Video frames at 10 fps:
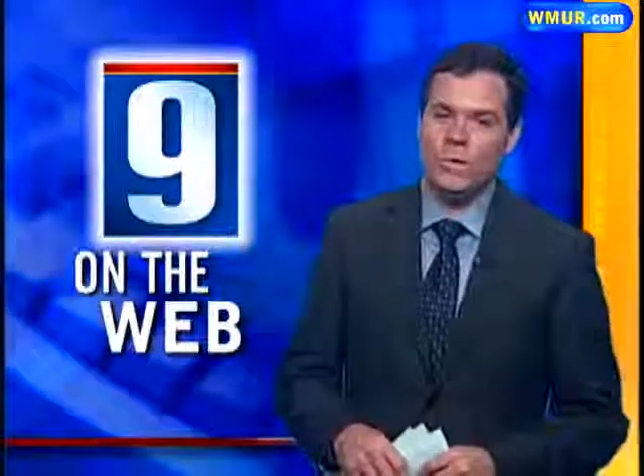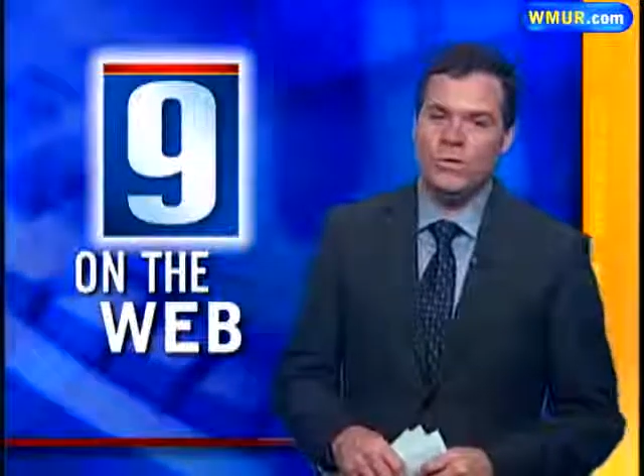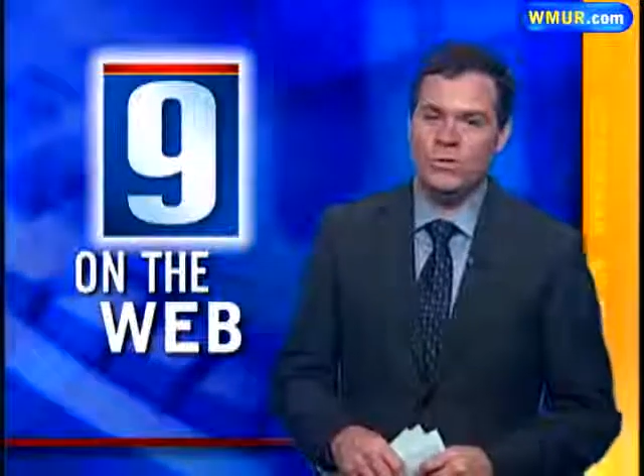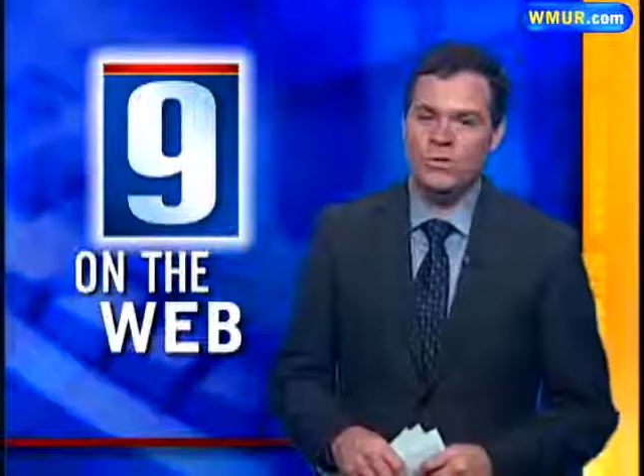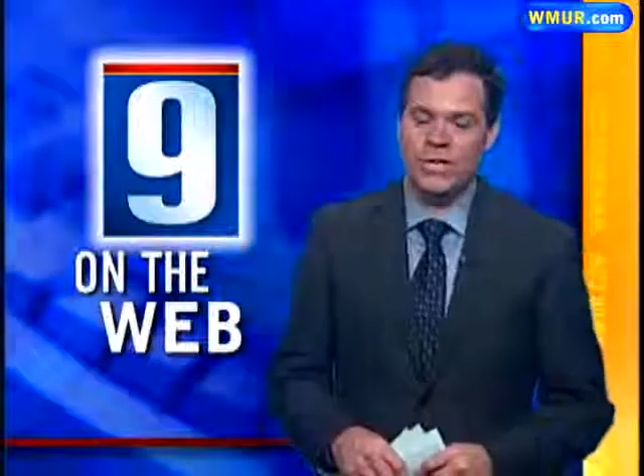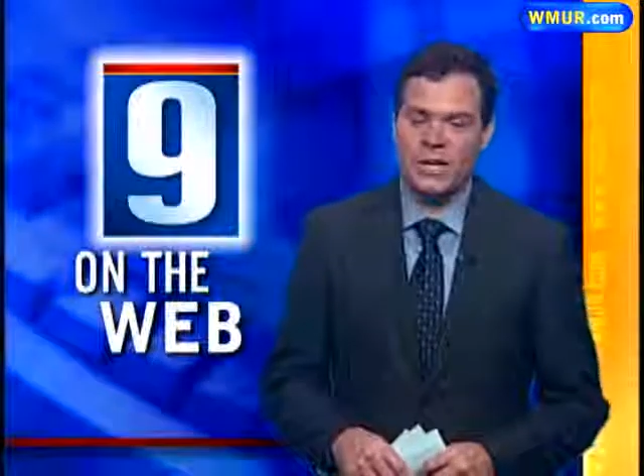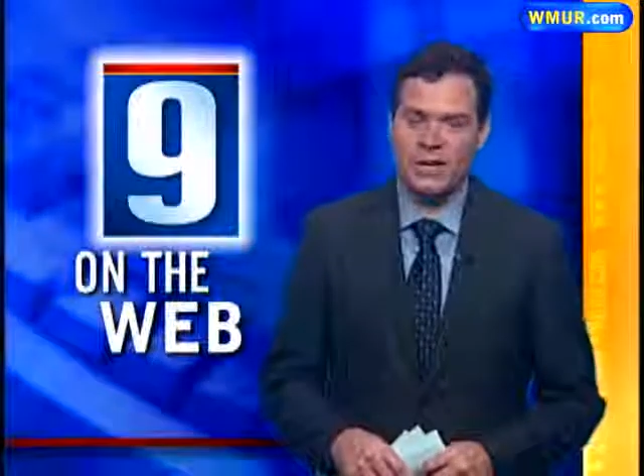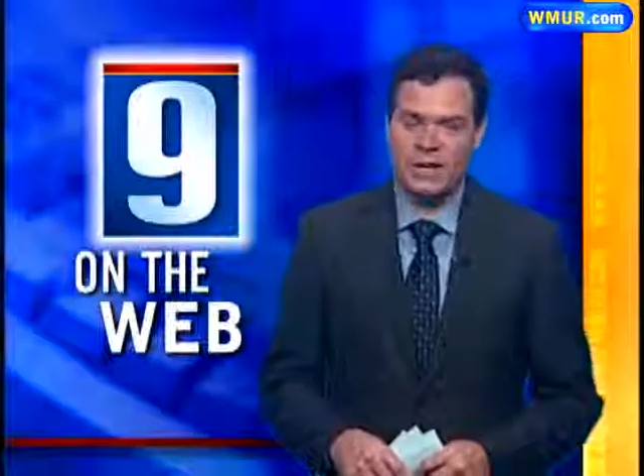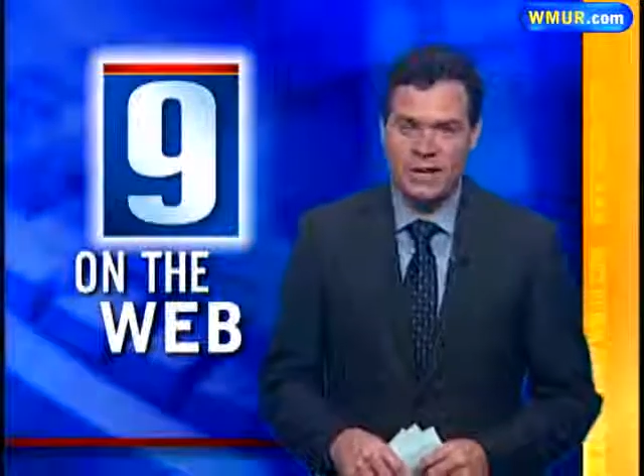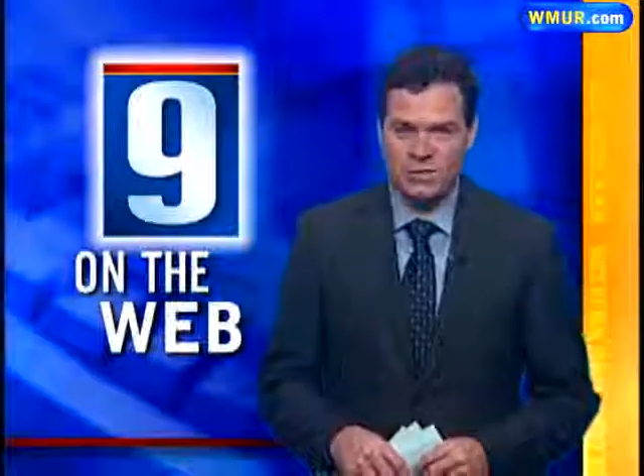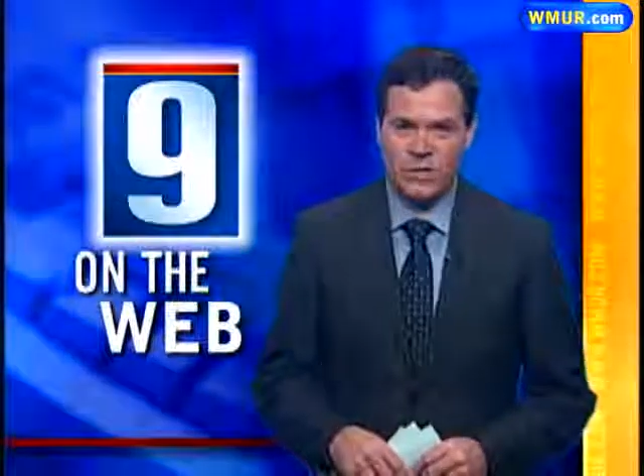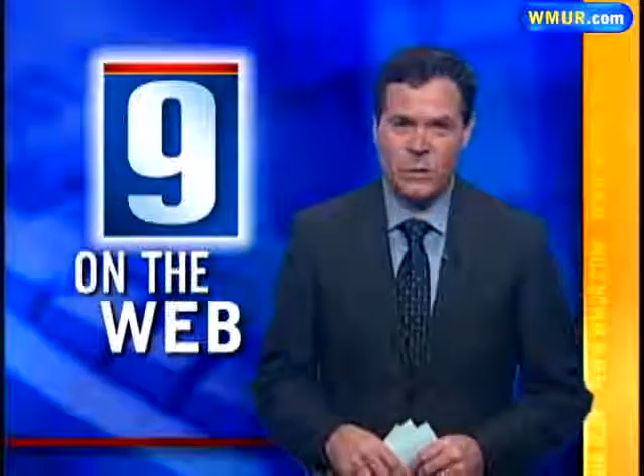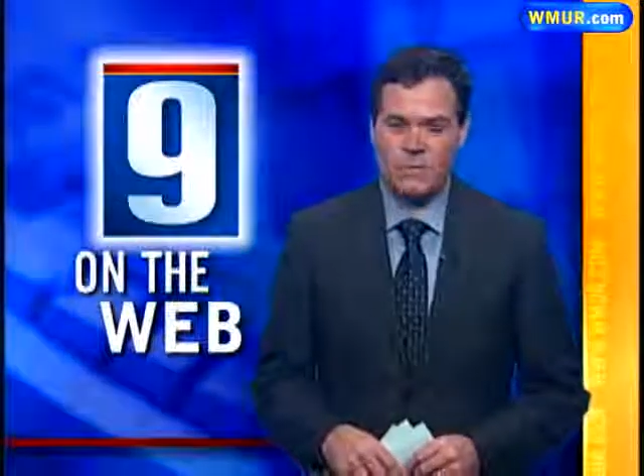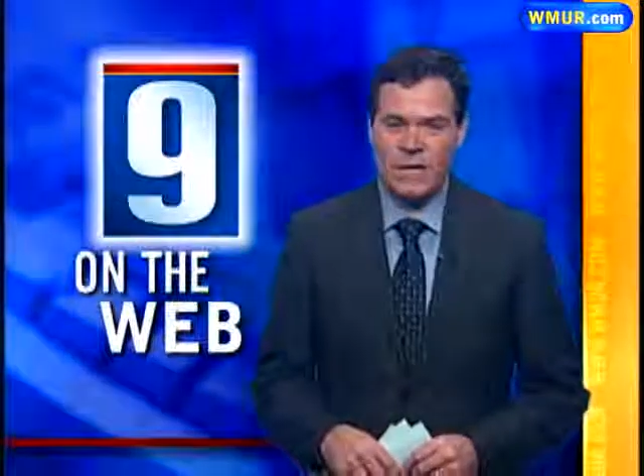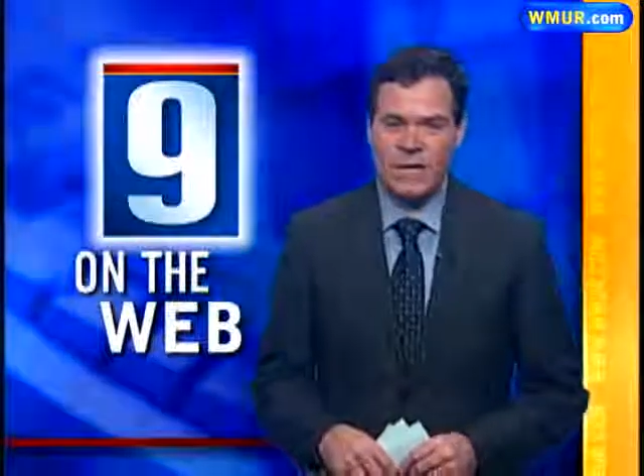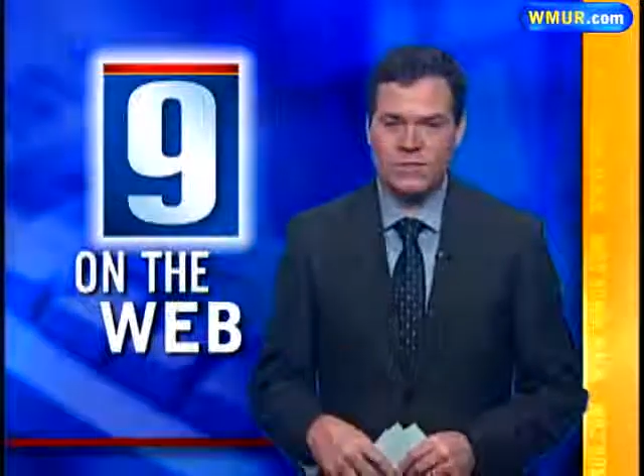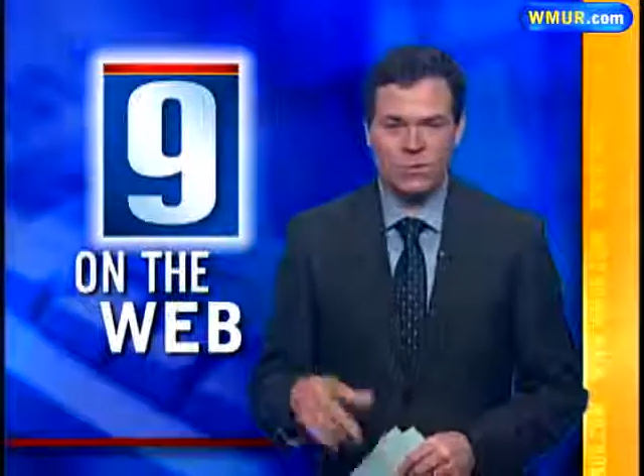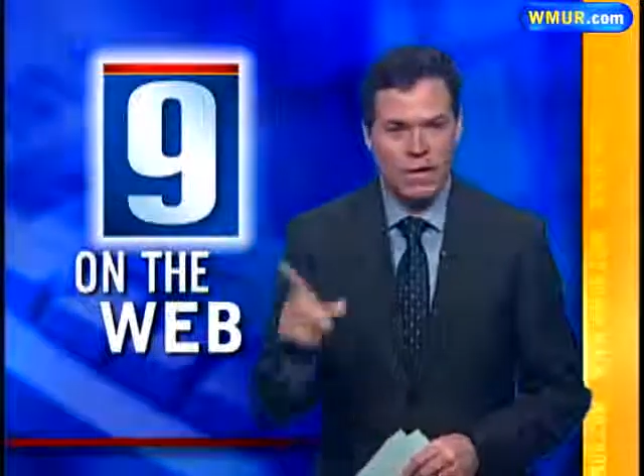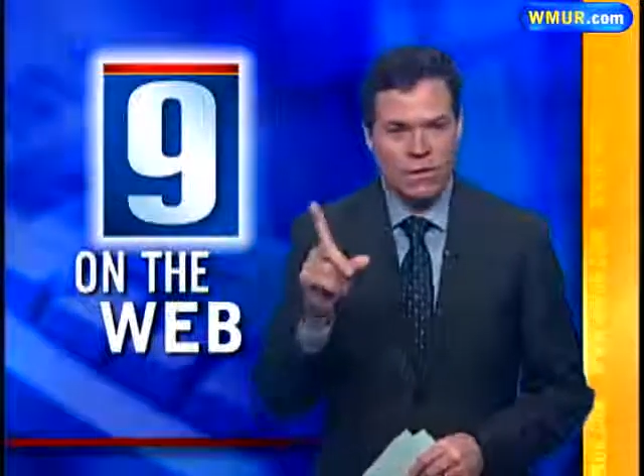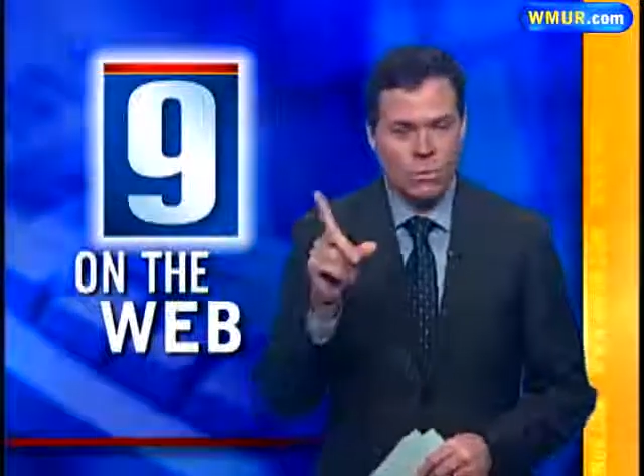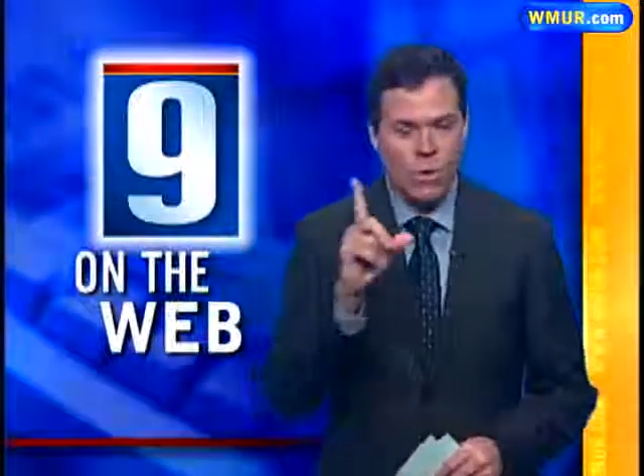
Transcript: and you can check out our next webcast around